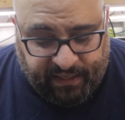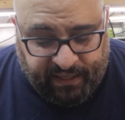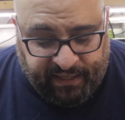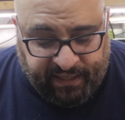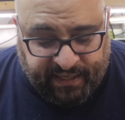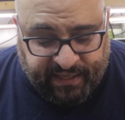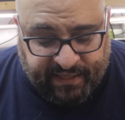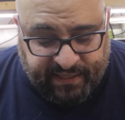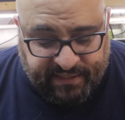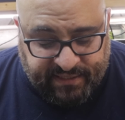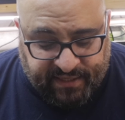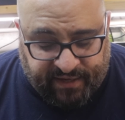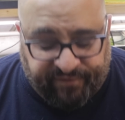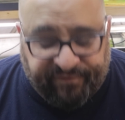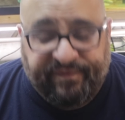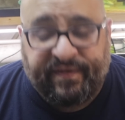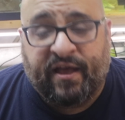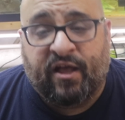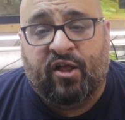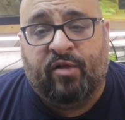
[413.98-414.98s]
is
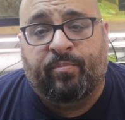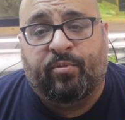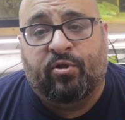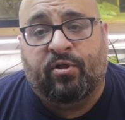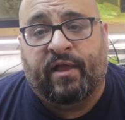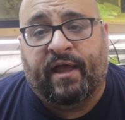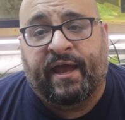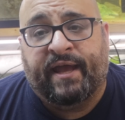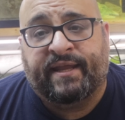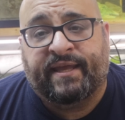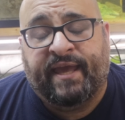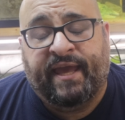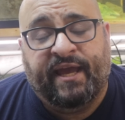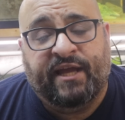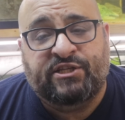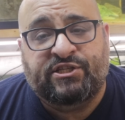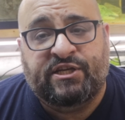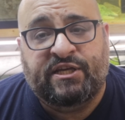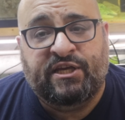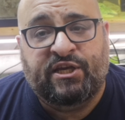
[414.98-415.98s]
available at
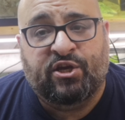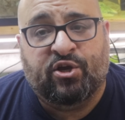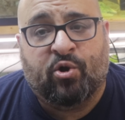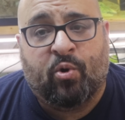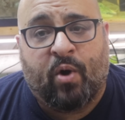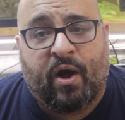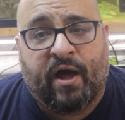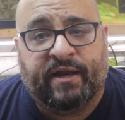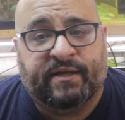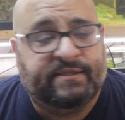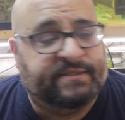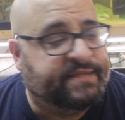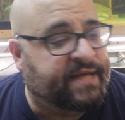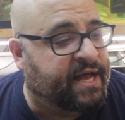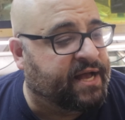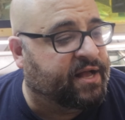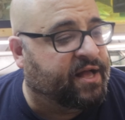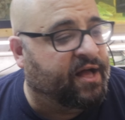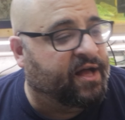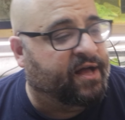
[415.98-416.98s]

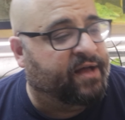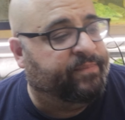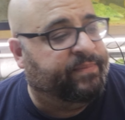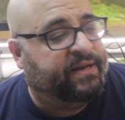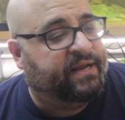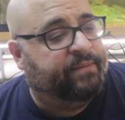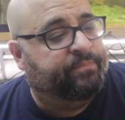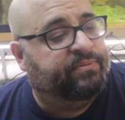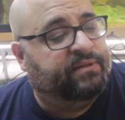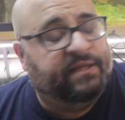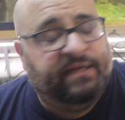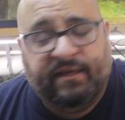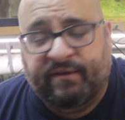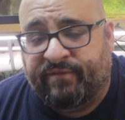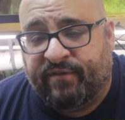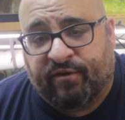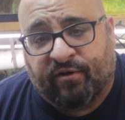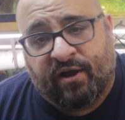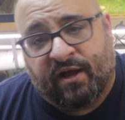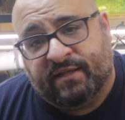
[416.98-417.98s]
KJEaquatics.com, and I
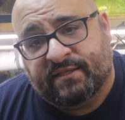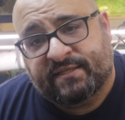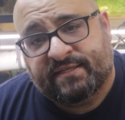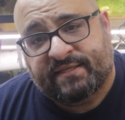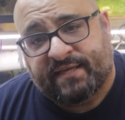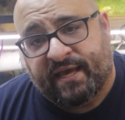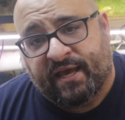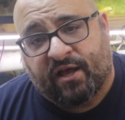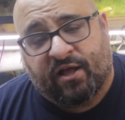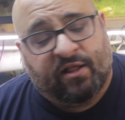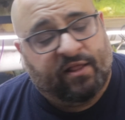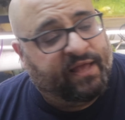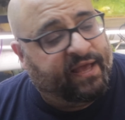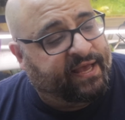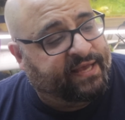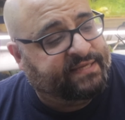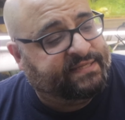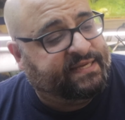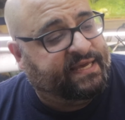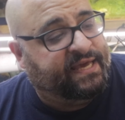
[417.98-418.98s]
believe they're on sale
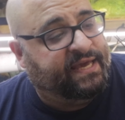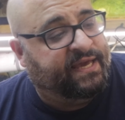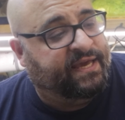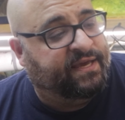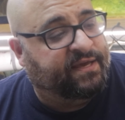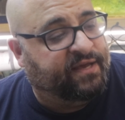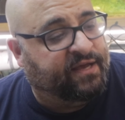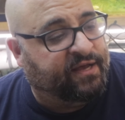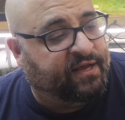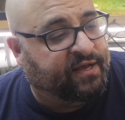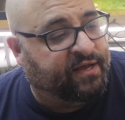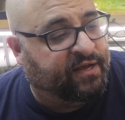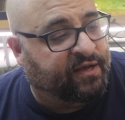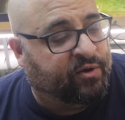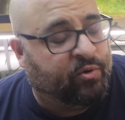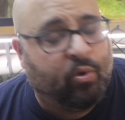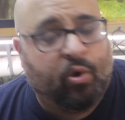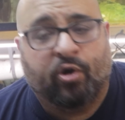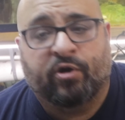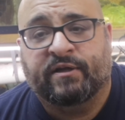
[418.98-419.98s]
as a
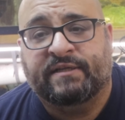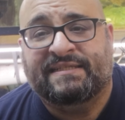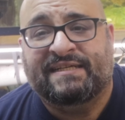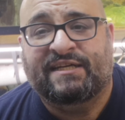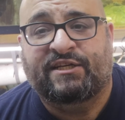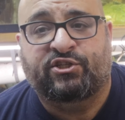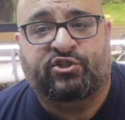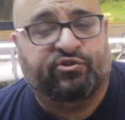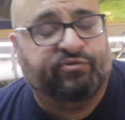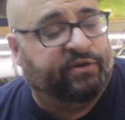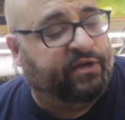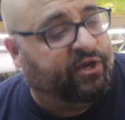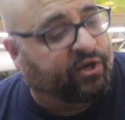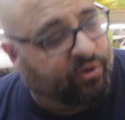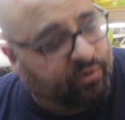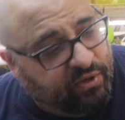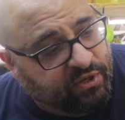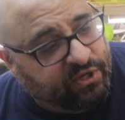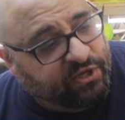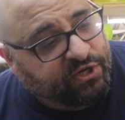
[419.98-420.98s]
quarantine
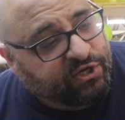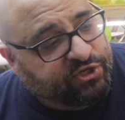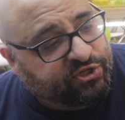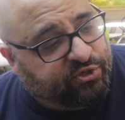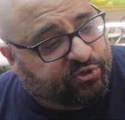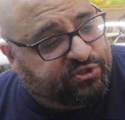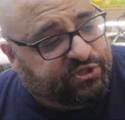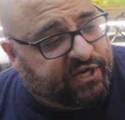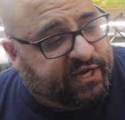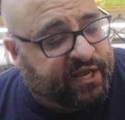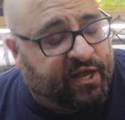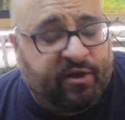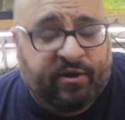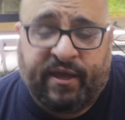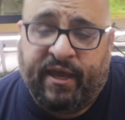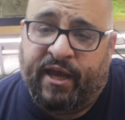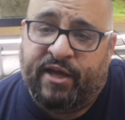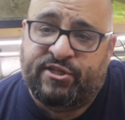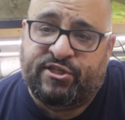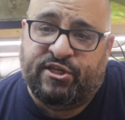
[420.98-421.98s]
trio, so check
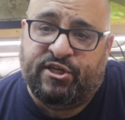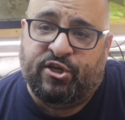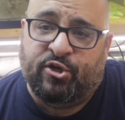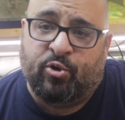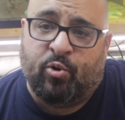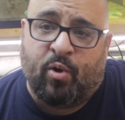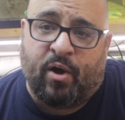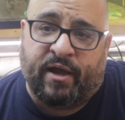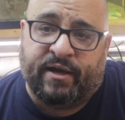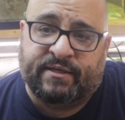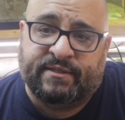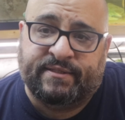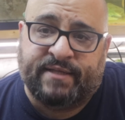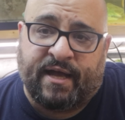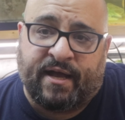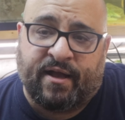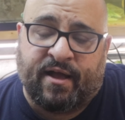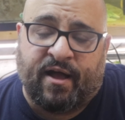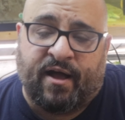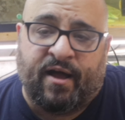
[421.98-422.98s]
out
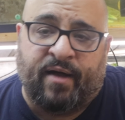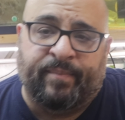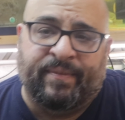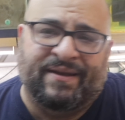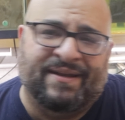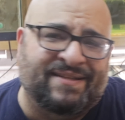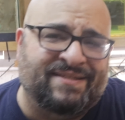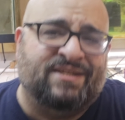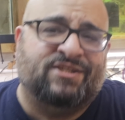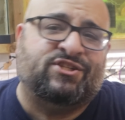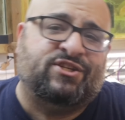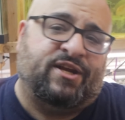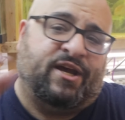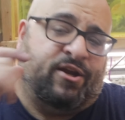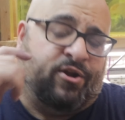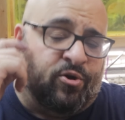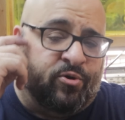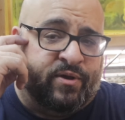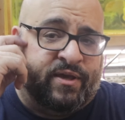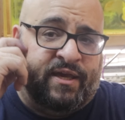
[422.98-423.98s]
KJEaquatics.com. In addition,
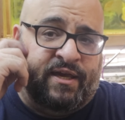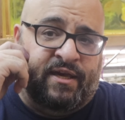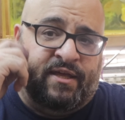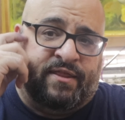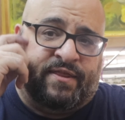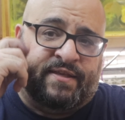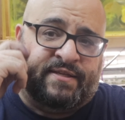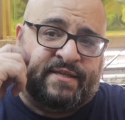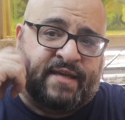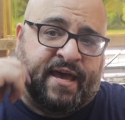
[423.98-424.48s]
I know Keith is